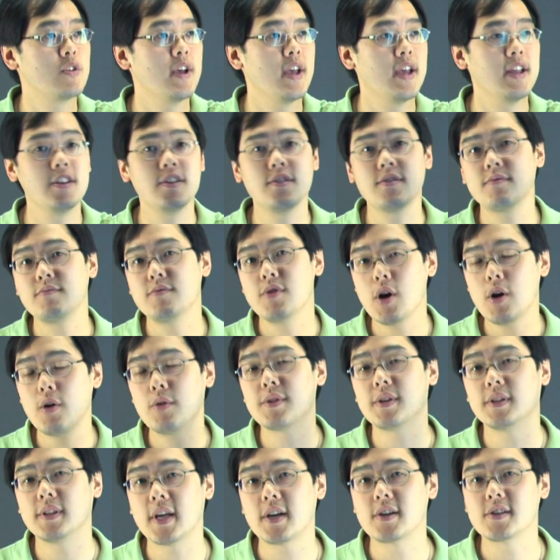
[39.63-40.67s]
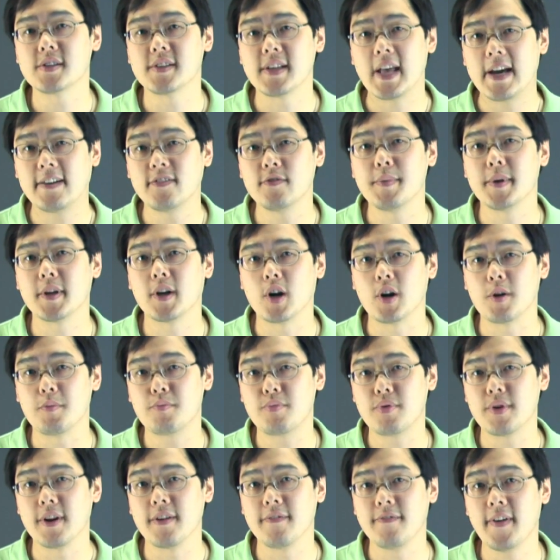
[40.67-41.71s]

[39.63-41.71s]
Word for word: And you know the letters of the alphabet are pretty